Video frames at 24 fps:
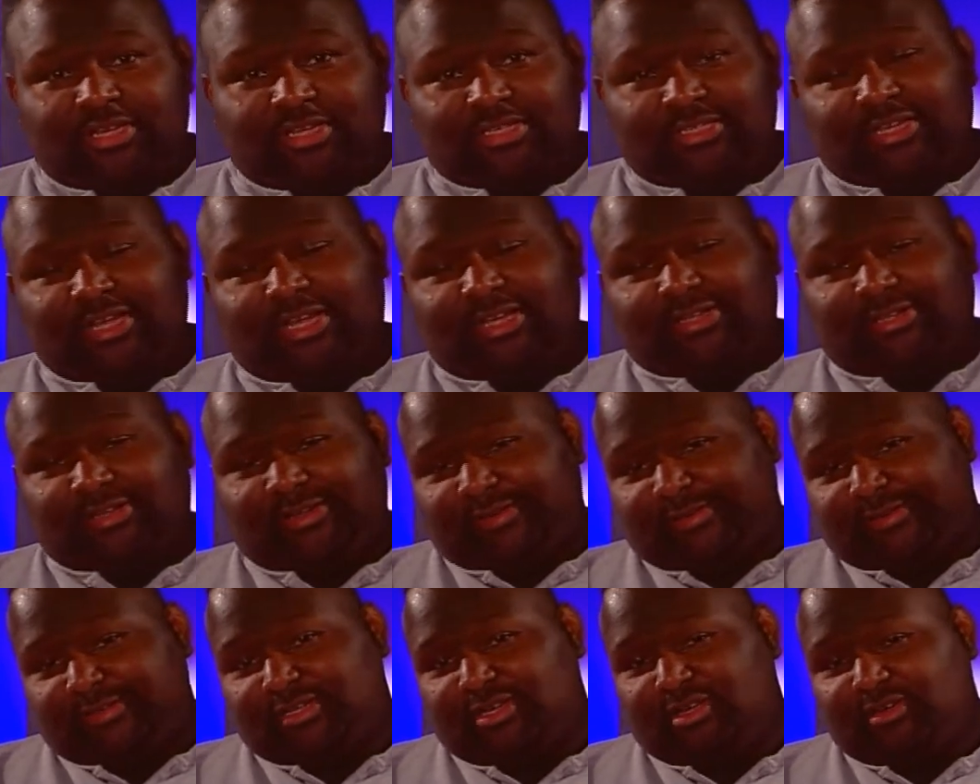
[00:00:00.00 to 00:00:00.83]
Take
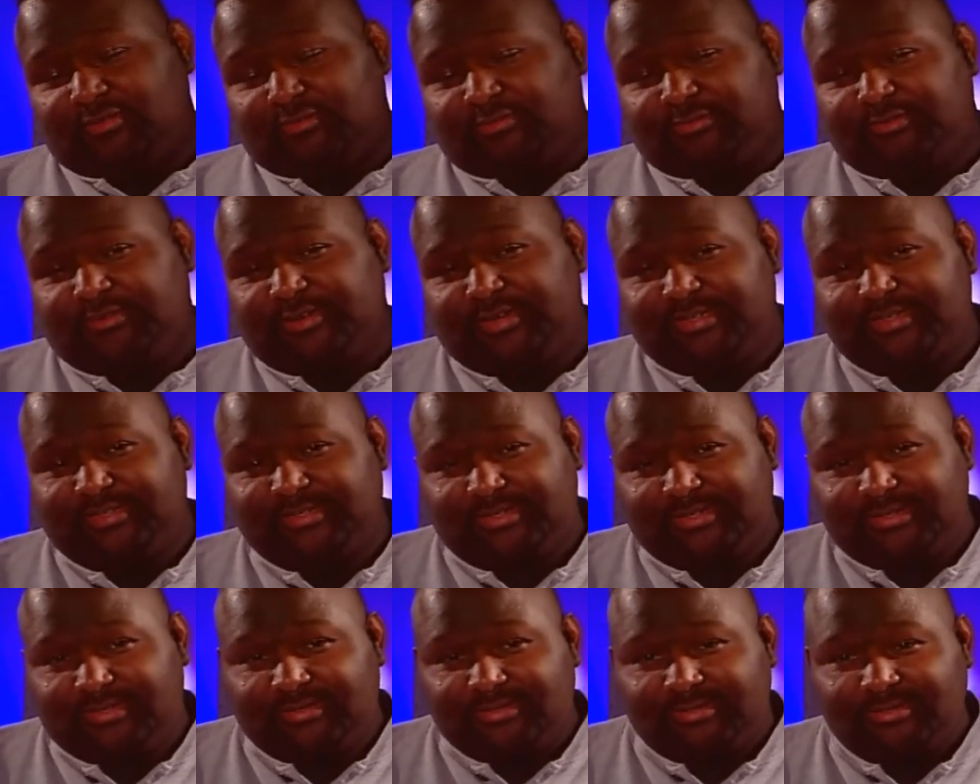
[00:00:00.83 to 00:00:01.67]
Lickitung, for
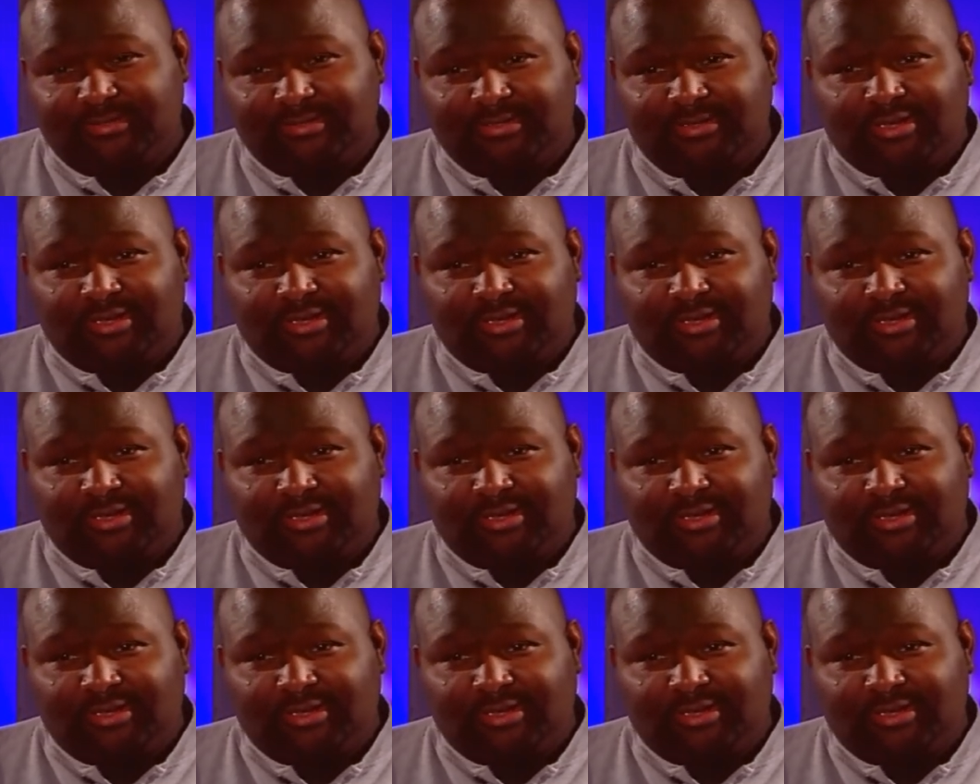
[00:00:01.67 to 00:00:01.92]
instance.